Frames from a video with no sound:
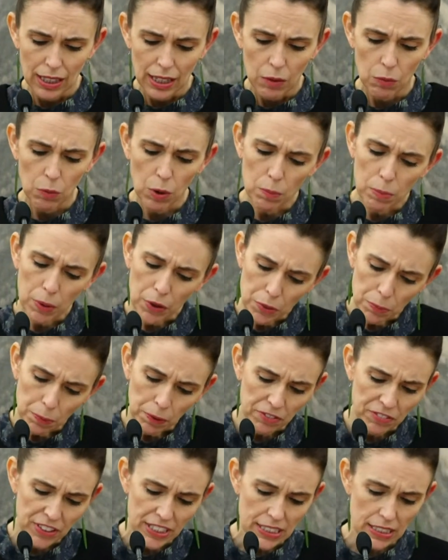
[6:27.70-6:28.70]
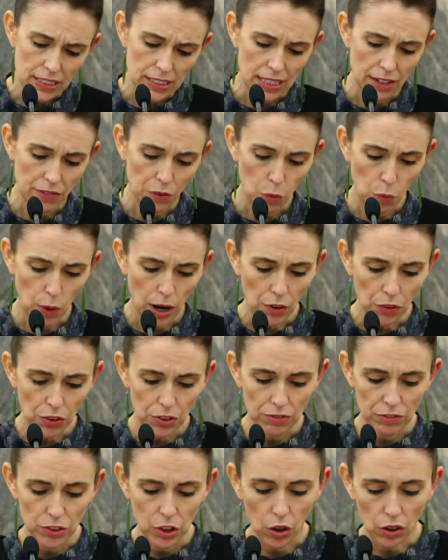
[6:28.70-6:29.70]
And while both professors have a
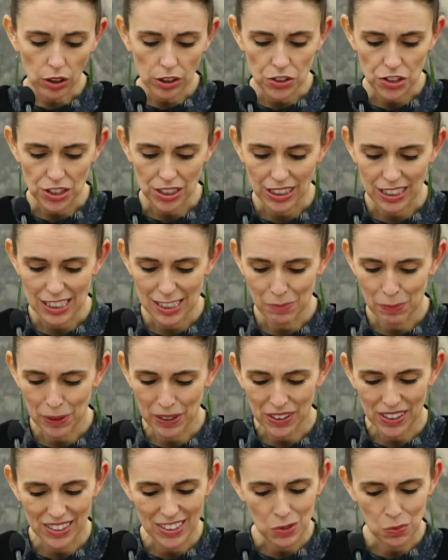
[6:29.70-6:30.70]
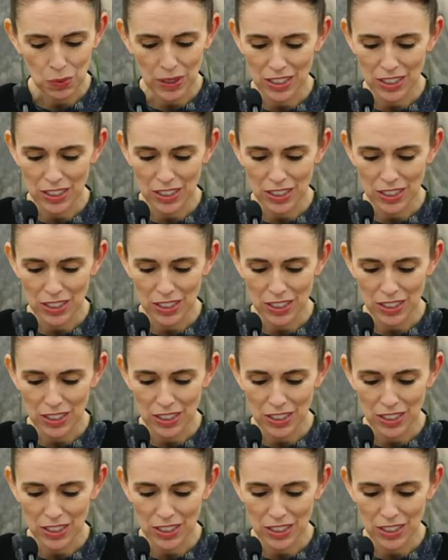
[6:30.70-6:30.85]
wealth of knowledge and experience,